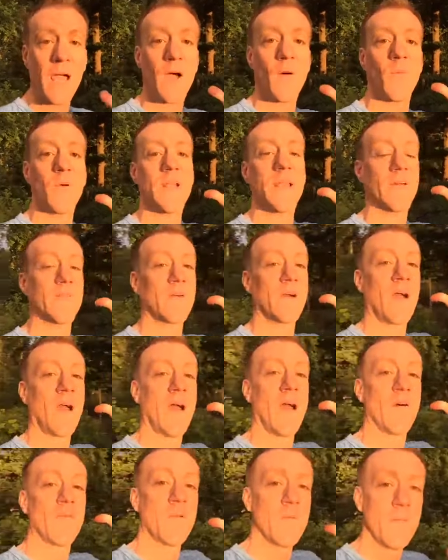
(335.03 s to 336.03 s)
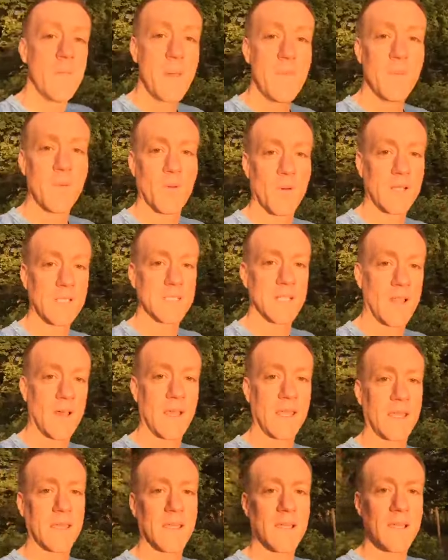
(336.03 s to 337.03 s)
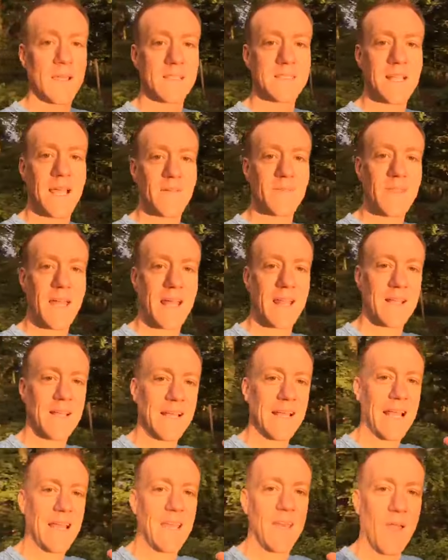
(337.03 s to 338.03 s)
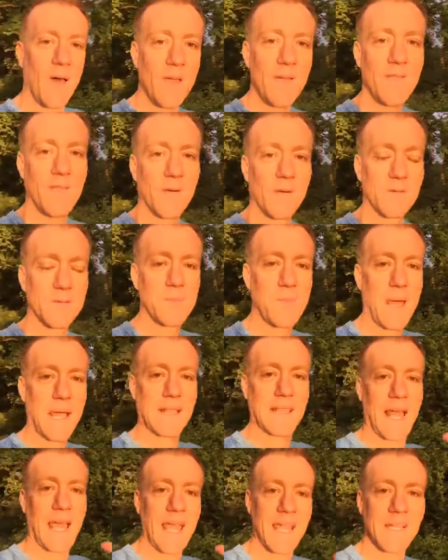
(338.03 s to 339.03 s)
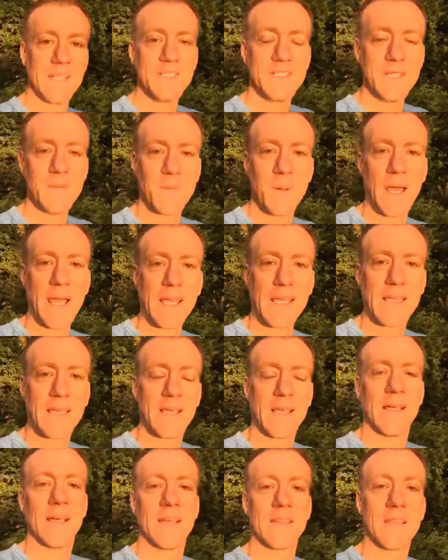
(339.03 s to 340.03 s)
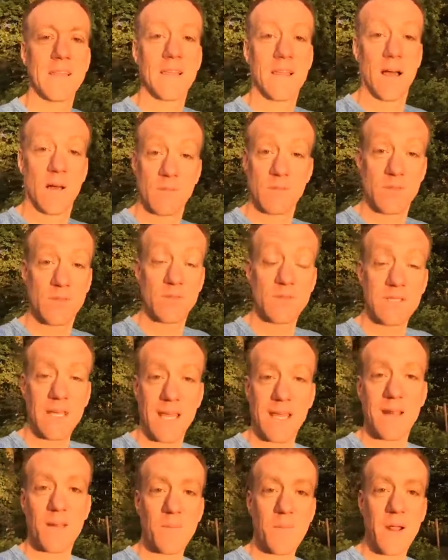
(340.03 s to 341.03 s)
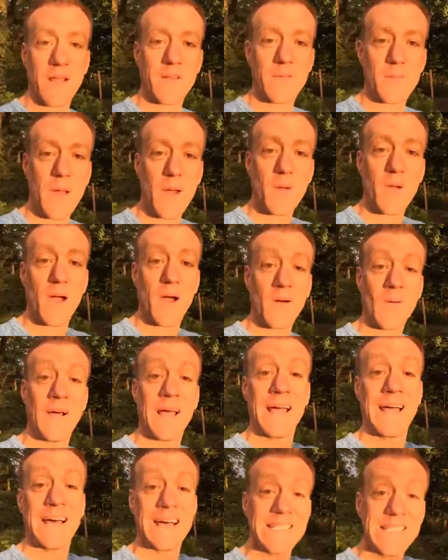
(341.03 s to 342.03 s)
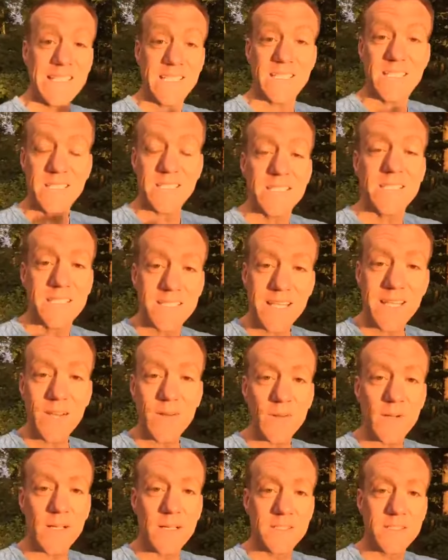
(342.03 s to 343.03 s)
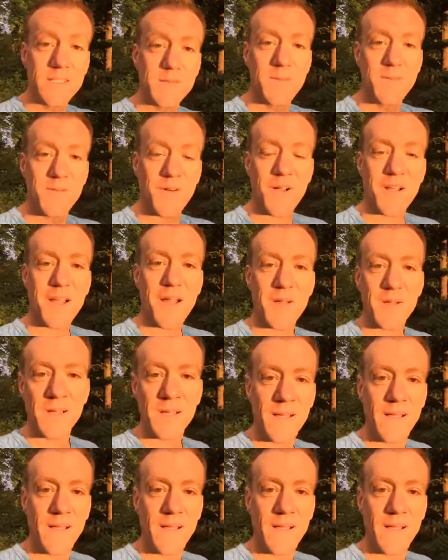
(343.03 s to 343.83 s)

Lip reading: We never remember what it's like to have that life force back, that energy back that comes from taking a break from alcohol. And this is the secret, just before I go.